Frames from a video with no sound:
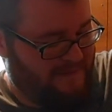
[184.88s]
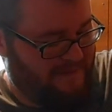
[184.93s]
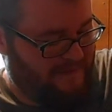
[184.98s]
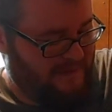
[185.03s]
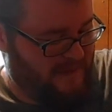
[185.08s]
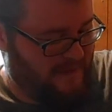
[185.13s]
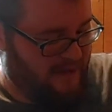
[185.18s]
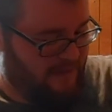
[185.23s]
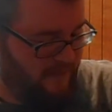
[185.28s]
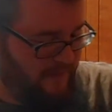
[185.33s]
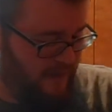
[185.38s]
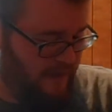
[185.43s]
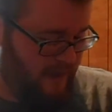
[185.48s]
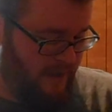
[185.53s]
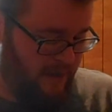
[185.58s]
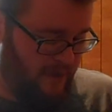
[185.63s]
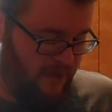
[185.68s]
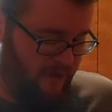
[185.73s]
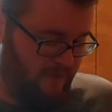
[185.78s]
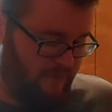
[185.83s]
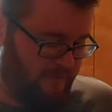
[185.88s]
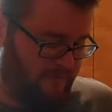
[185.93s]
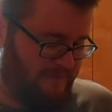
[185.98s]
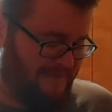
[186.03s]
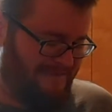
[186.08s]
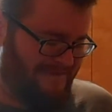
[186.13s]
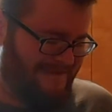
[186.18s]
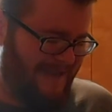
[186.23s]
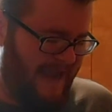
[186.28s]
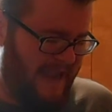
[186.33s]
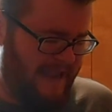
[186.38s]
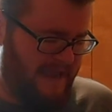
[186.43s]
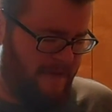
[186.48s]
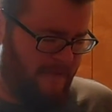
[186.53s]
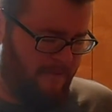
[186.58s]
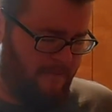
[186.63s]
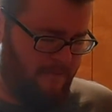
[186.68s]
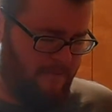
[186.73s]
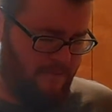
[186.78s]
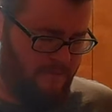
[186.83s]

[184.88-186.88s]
There we go. Damn!